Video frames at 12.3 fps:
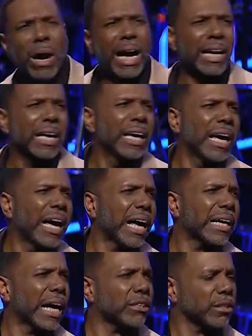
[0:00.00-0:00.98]
I, I
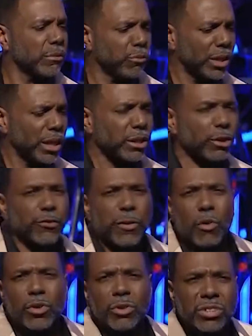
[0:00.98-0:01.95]
got some religious
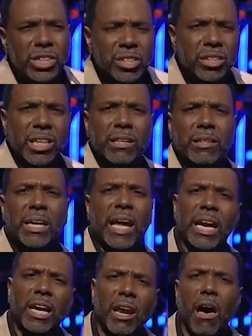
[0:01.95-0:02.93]
folks who just think that I
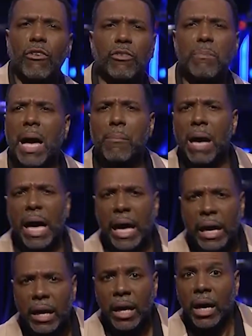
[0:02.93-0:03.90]
done lost my
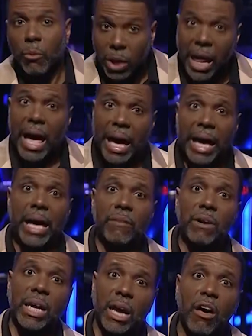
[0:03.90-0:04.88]
mind. Well, I have.
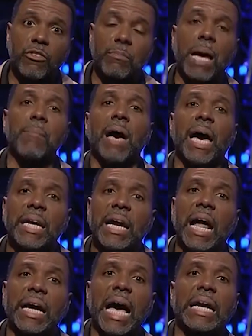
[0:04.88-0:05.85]
I lost my mind and
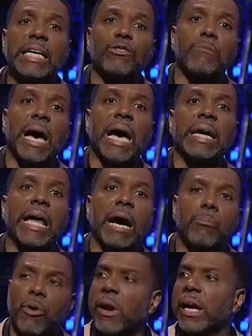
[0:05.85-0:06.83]
I got his mind now.
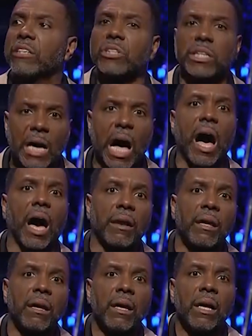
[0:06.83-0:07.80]
Praise God.
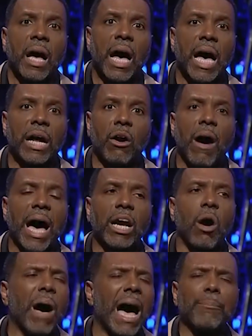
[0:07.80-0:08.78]
I don't, I
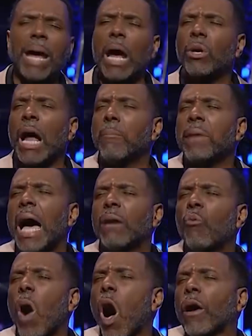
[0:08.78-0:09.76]
don't, I'm not, I'm not
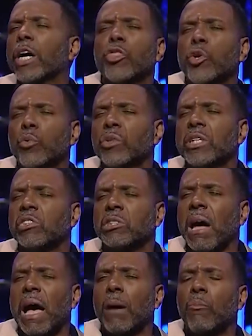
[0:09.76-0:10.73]
walking through this
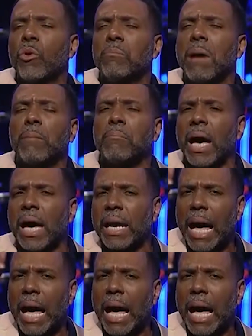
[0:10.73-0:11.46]
time with my mind.